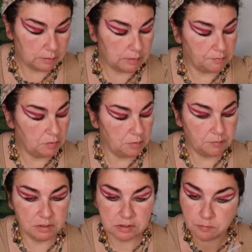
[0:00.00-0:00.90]
And I'm
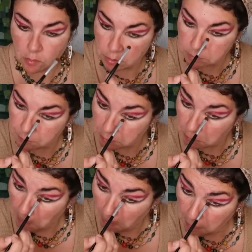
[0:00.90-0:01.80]
keeping pixie more in the
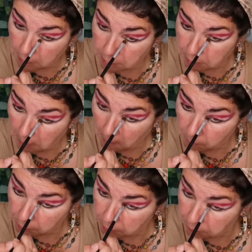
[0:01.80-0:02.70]
middle, in the